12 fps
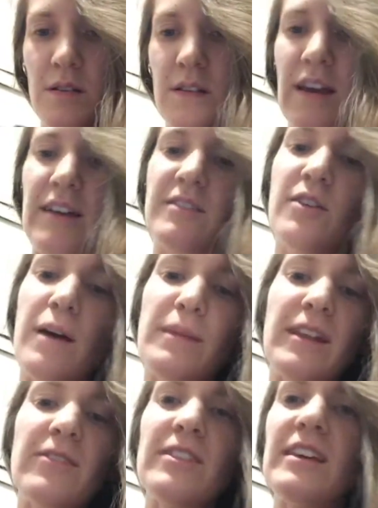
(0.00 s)
Yeah, so I
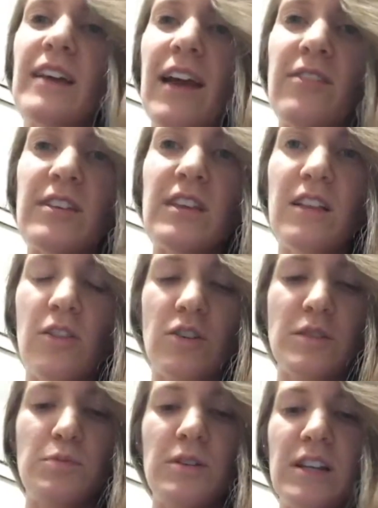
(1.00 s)
mean, everything everything
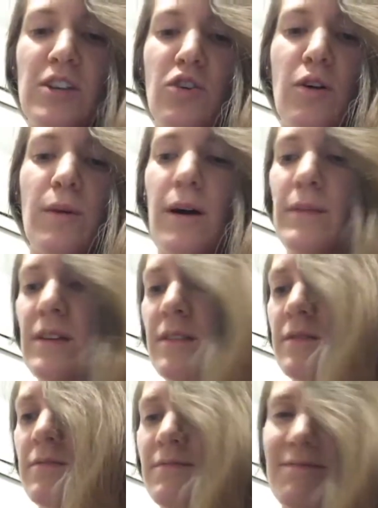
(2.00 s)
looked pretty normal. I
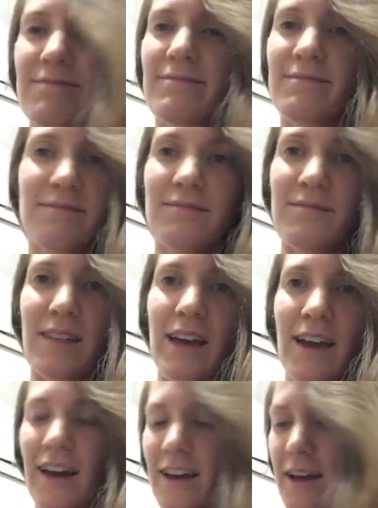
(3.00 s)
mean,
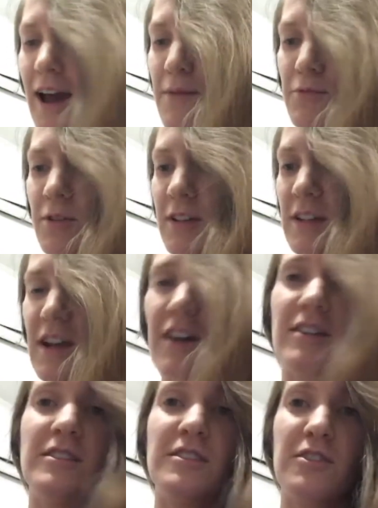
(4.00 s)
I, I'm really
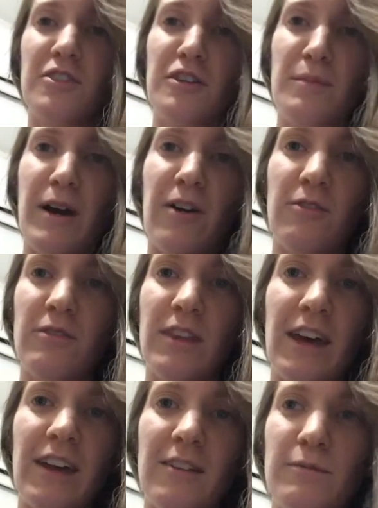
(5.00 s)
not concerned about
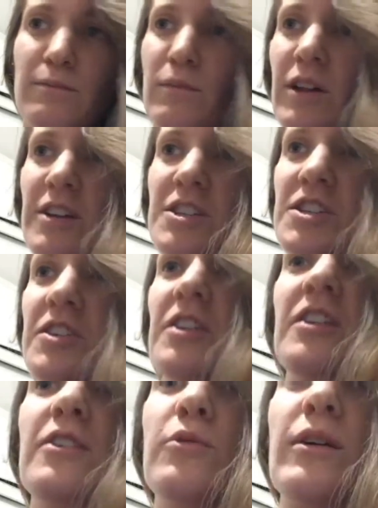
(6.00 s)
like blood
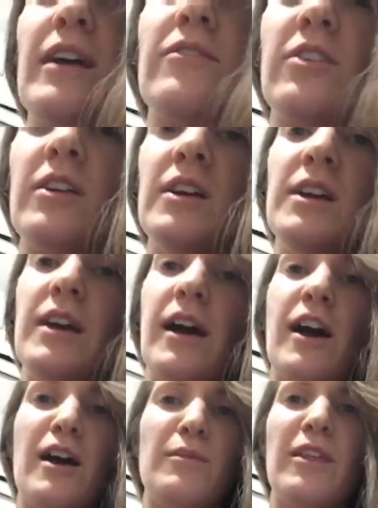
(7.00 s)
sugar or whatever.
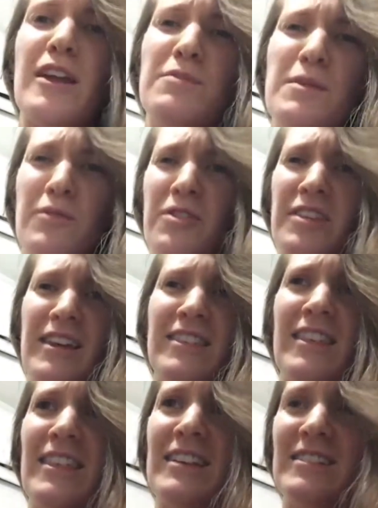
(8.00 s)
Um, a lot of people think
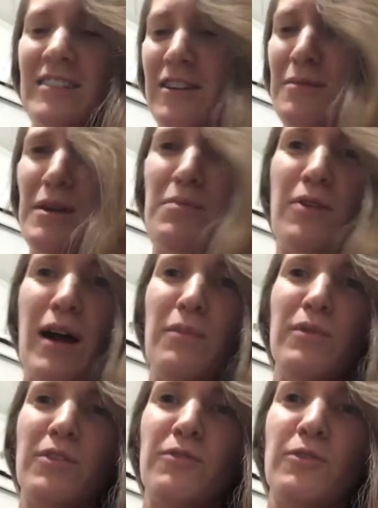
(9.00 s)
that that's gonna be a
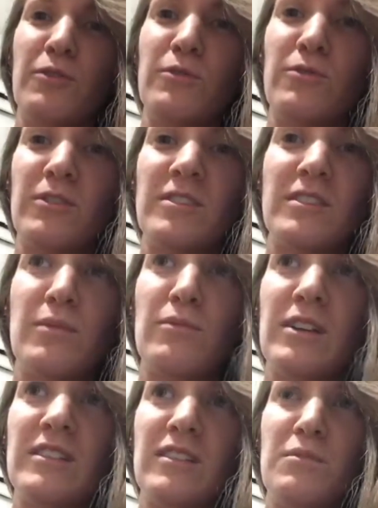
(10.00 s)
problem with fruit for some
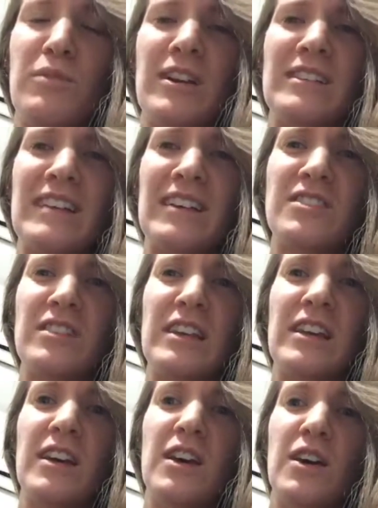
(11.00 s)
reason, but it's
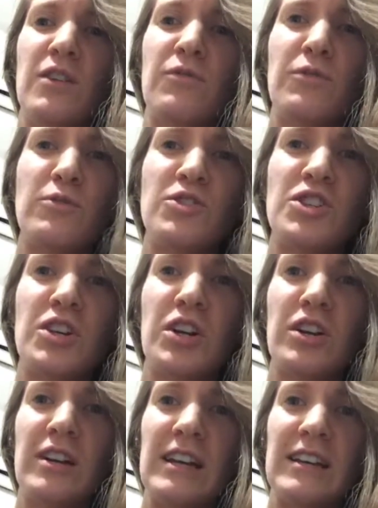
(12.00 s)
actually, fruit
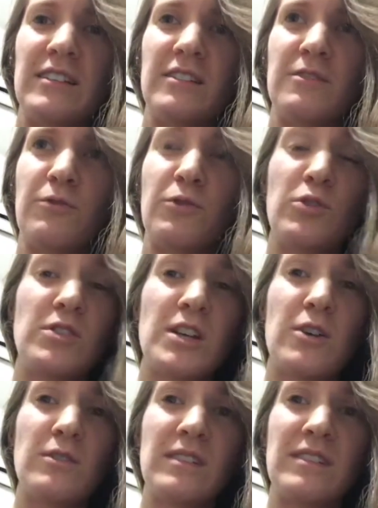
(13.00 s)
sugar is
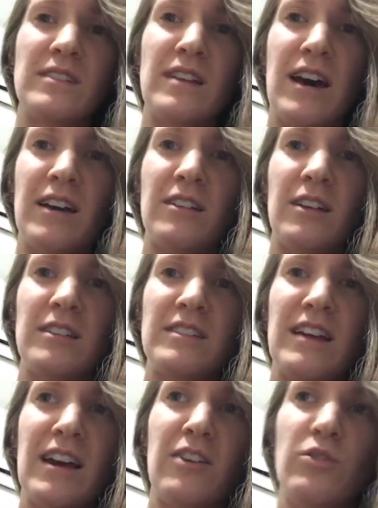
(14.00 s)
fructose, it's not it's
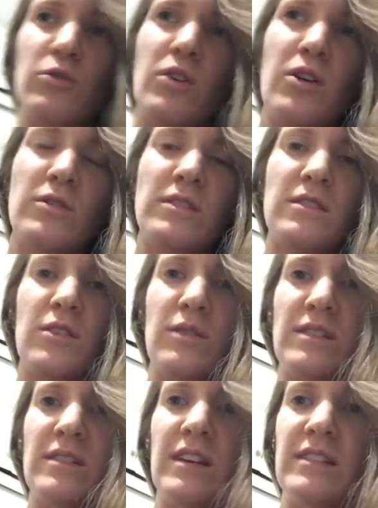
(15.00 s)
not glucose, so
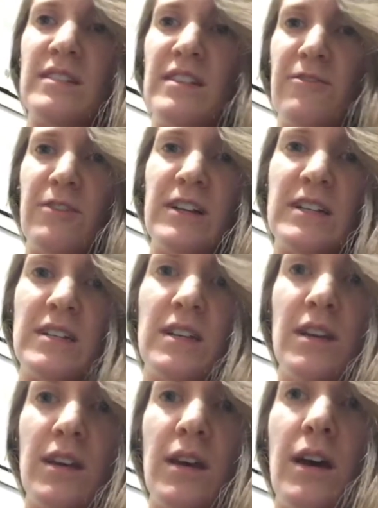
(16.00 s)
it's, it's different.
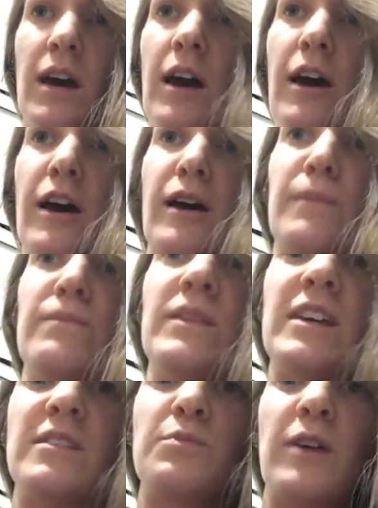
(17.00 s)
Um,
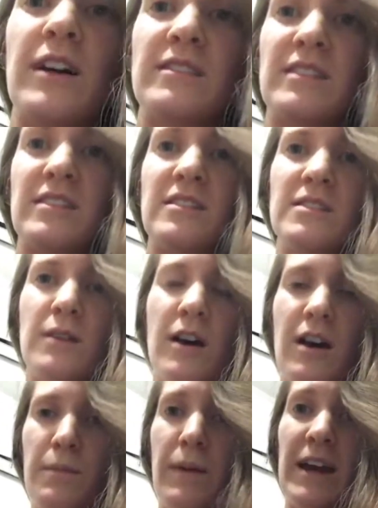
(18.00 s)
it's processed
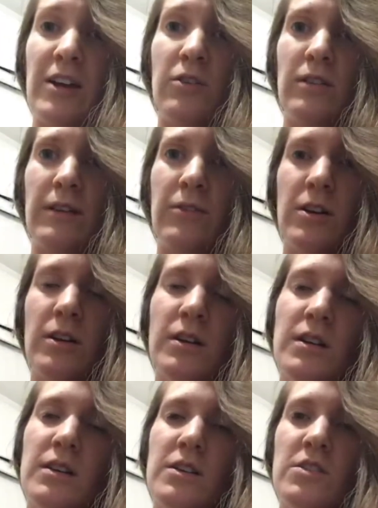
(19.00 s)
uh, by your
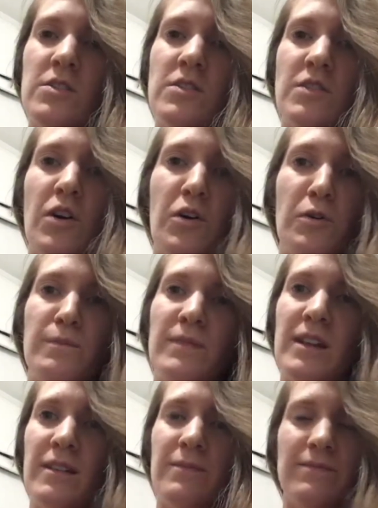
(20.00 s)
liver. So
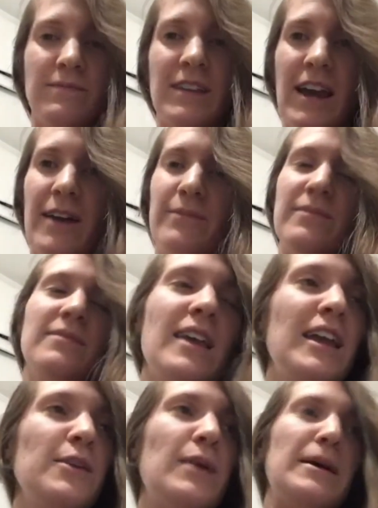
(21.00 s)
yeah,
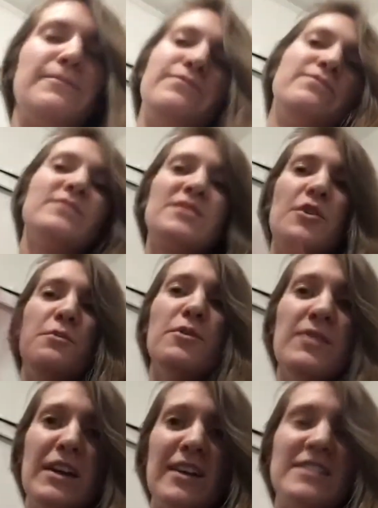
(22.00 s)
anyway, so
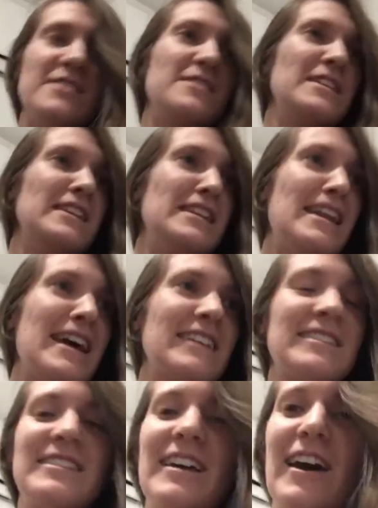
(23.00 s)
moving on to the
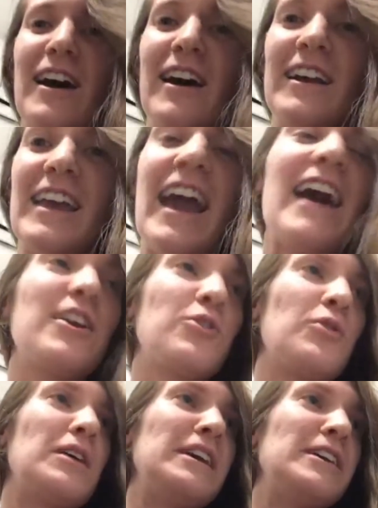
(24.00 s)
next uh,
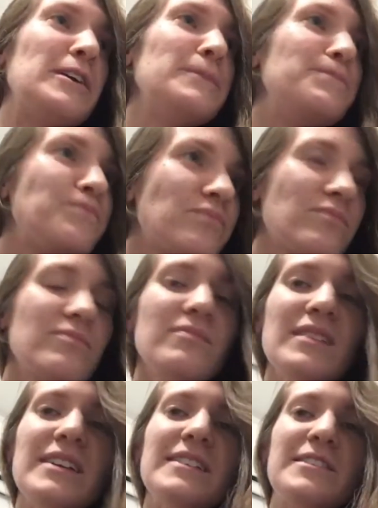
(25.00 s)
category here.
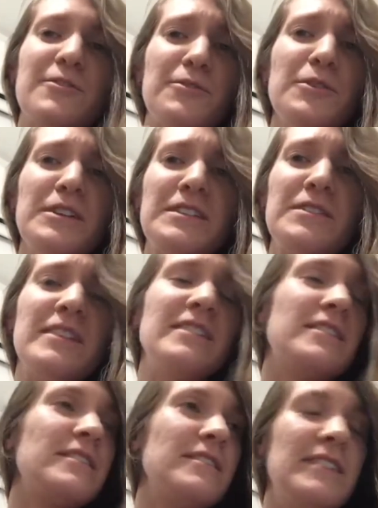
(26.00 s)
So fruit is,
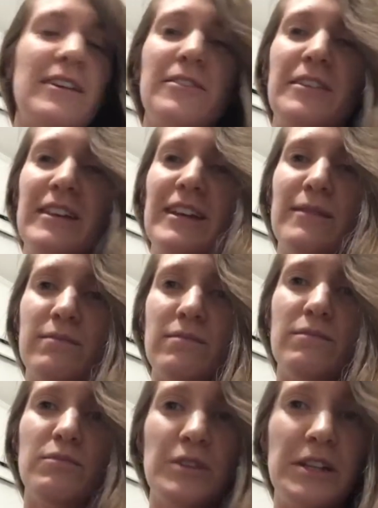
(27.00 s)
is definitely
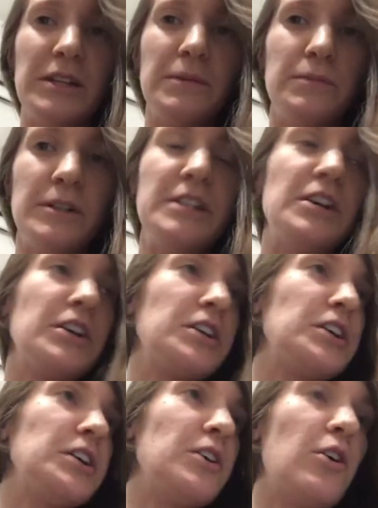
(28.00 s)
pretty pretty darn
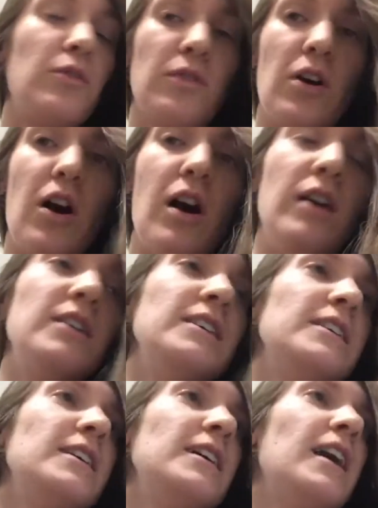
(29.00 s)
good overall.
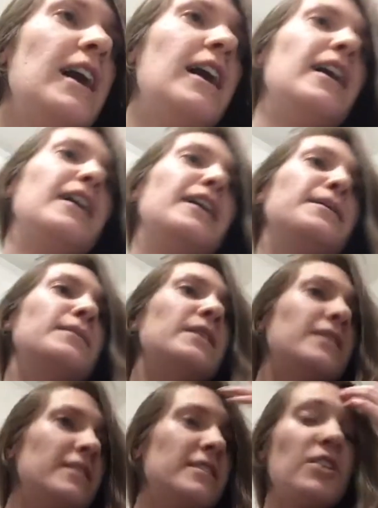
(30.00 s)
Um,
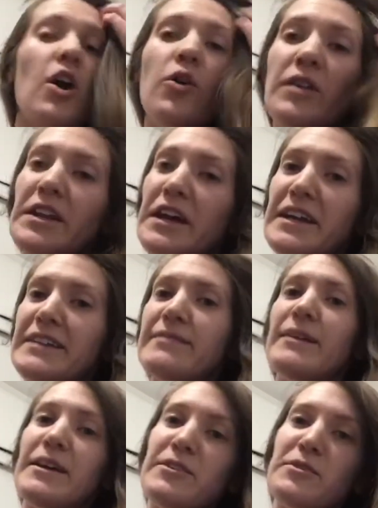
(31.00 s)
coconut,
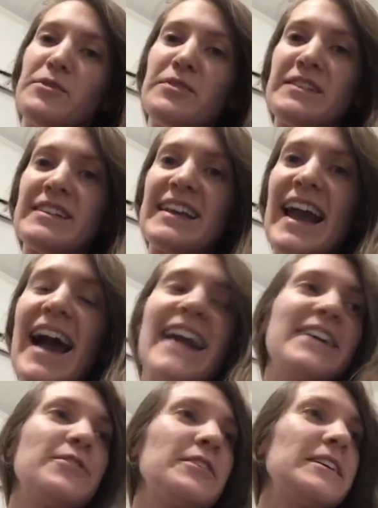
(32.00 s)
I don't know if it's a
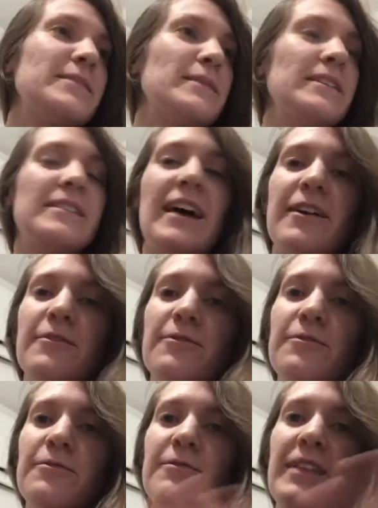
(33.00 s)
category, but that
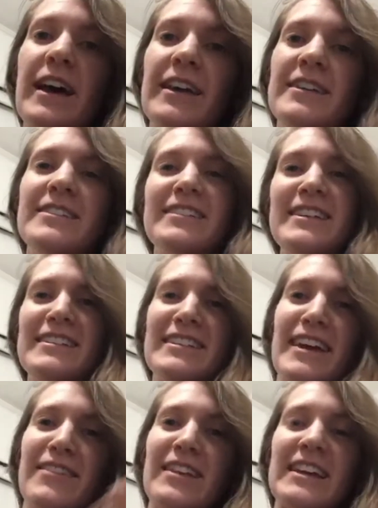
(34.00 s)
that it's it's
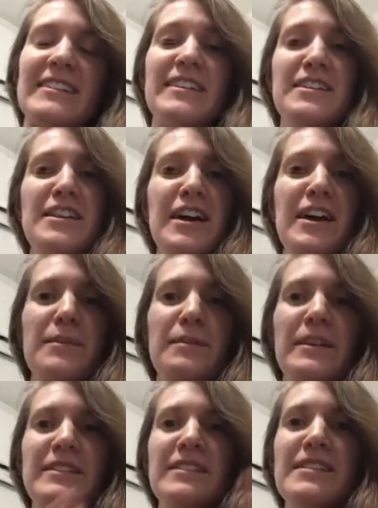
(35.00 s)
kind of like, it's a nut,
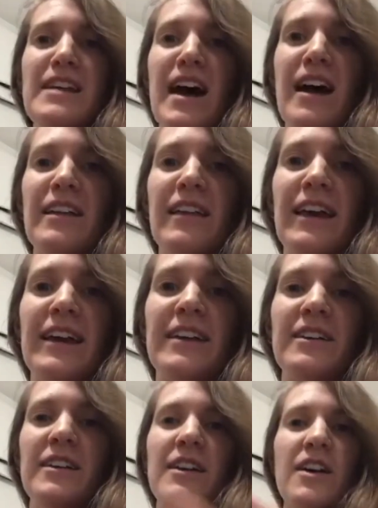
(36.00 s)
but it's not like
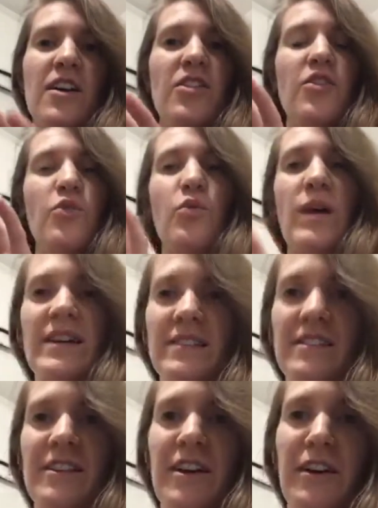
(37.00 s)
the
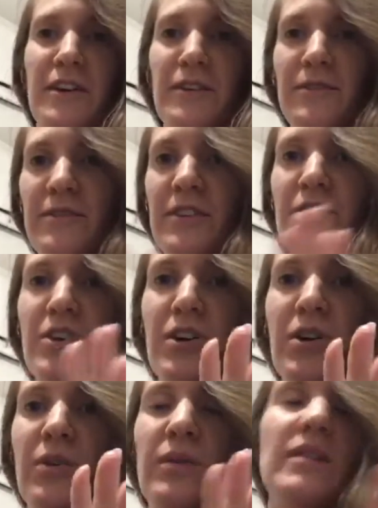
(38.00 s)
rest of, you
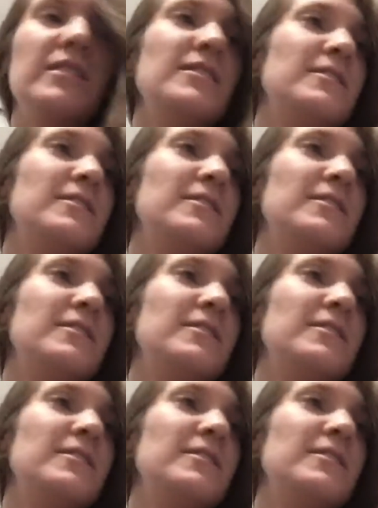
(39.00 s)
know,